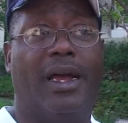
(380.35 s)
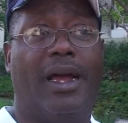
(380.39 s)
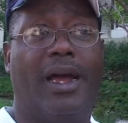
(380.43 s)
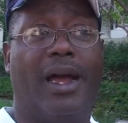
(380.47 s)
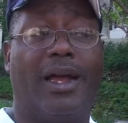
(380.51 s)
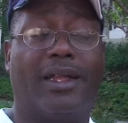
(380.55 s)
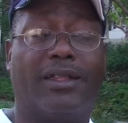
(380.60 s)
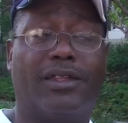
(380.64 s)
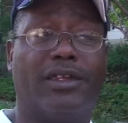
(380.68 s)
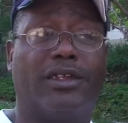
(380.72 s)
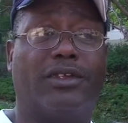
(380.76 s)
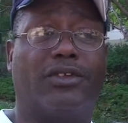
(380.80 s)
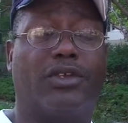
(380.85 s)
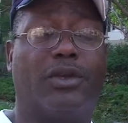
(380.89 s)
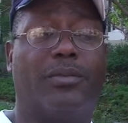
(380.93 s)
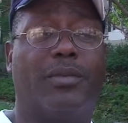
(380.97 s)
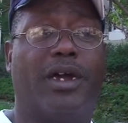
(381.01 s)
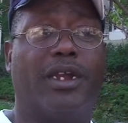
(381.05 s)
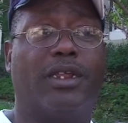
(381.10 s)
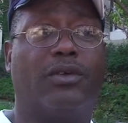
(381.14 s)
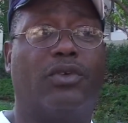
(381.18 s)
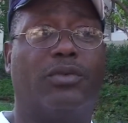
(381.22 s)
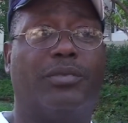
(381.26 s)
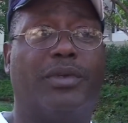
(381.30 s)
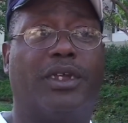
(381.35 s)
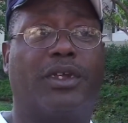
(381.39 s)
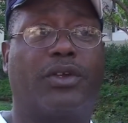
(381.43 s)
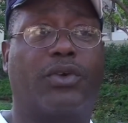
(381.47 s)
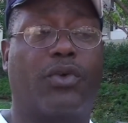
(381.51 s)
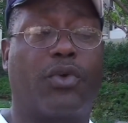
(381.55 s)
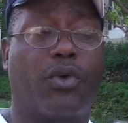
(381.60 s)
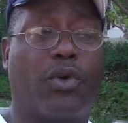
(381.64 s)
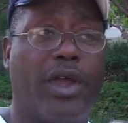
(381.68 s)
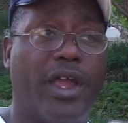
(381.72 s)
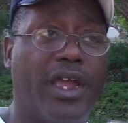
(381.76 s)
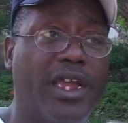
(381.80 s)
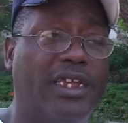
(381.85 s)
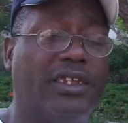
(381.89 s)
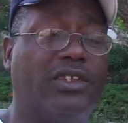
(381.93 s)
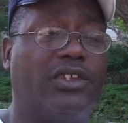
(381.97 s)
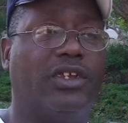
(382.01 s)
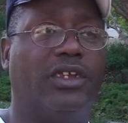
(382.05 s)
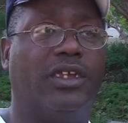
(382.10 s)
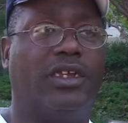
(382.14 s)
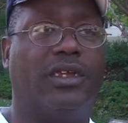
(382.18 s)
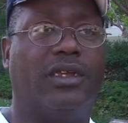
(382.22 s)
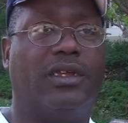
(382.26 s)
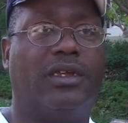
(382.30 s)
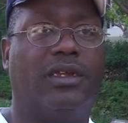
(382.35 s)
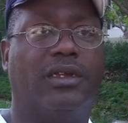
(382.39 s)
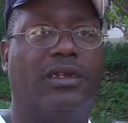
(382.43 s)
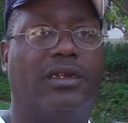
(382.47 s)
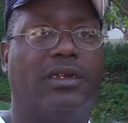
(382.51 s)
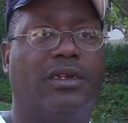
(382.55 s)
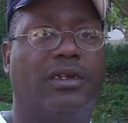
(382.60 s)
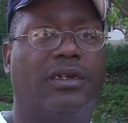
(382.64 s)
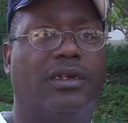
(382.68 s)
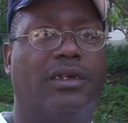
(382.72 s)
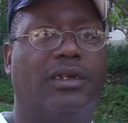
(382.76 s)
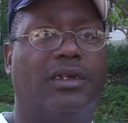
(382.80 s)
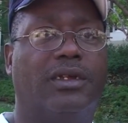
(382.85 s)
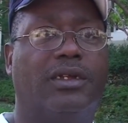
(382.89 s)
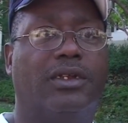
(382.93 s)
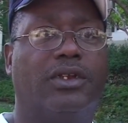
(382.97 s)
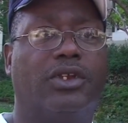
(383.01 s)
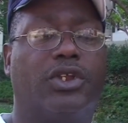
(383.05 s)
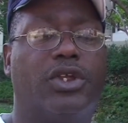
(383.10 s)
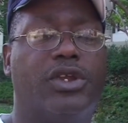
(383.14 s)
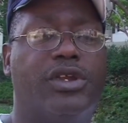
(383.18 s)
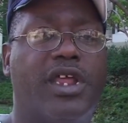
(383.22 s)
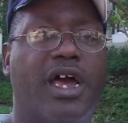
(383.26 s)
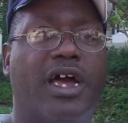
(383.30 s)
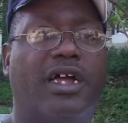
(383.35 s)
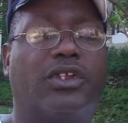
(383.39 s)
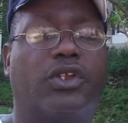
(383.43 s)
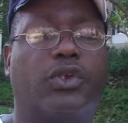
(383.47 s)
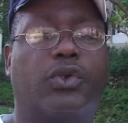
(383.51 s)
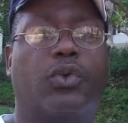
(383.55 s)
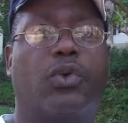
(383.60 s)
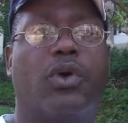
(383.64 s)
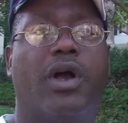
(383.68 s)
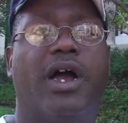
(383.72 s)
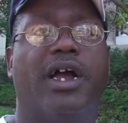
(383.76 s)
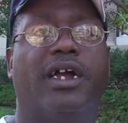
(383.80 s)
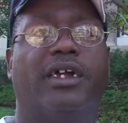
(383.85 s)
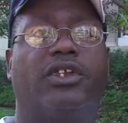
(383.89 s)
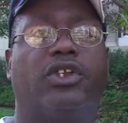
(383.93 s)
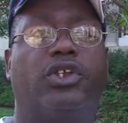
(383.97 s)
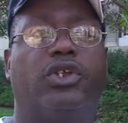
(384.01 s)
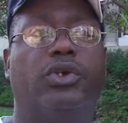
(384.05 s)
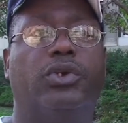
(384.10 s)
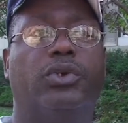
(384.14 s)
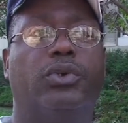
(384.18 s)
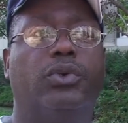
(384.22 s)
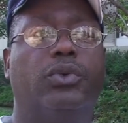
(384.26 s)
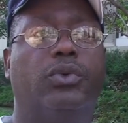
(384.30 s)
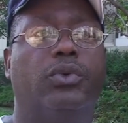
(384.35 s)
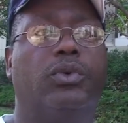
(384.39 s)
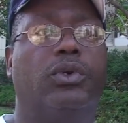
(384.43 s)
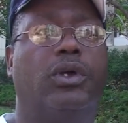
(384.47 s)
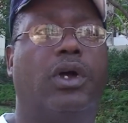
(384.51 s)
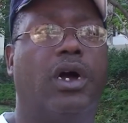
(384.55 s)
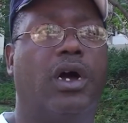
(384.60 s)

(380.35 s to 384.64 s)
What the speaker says: I think somebody would be crazy to not try to